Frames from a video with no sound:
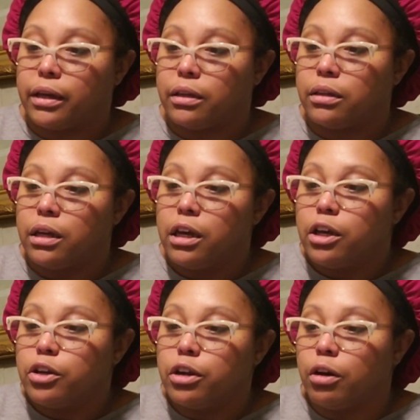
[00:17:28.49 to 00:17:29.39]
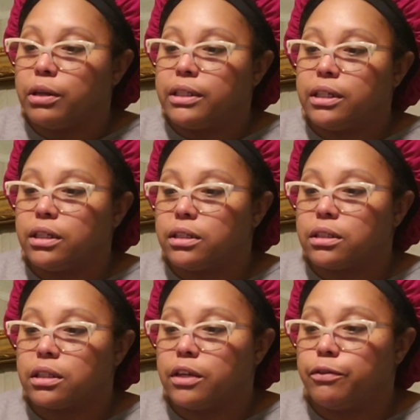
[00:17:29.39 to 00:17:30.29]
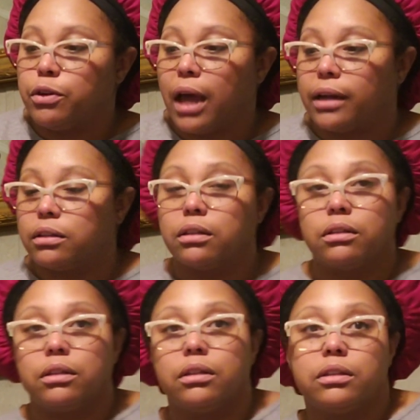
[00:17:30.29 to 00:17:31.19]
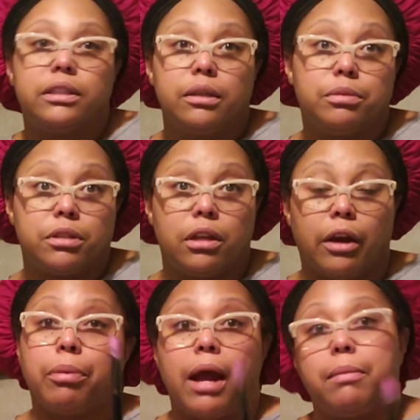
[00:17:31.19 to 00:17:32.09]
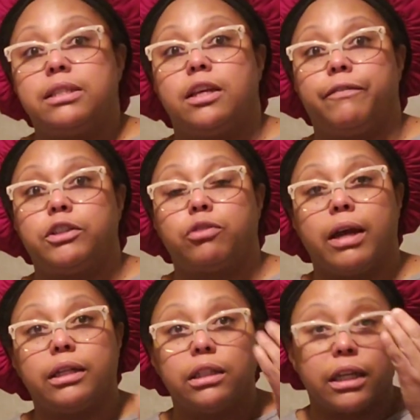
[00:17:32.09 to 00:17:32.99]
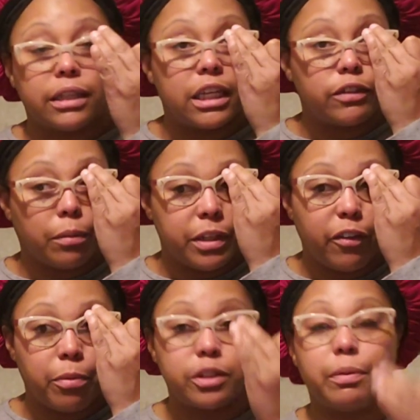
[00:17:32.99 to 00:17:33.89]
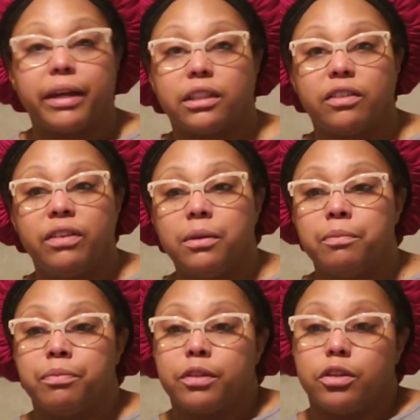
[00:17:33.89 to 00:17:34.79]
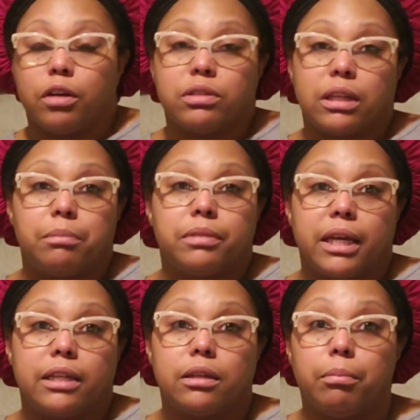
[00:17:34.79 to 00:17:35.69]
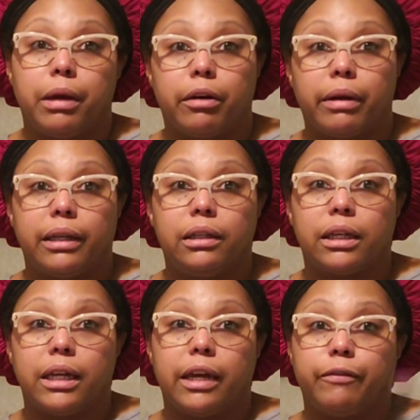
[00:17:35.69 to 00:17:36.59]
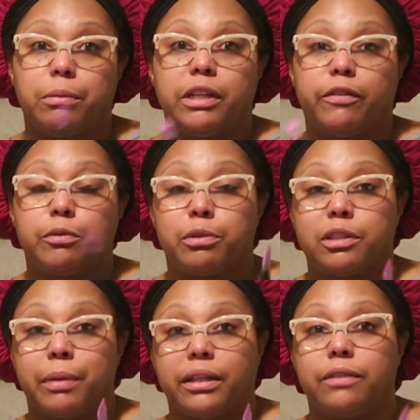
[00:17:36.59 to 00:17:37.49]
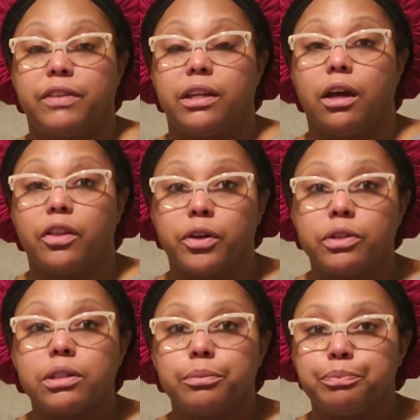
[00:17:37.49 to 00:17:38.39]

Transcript: And, it does give you a lot of tips to learn. I pride myself in trying to look at things from a different perspective. Some things I'm better at looking at from a different perspective than others.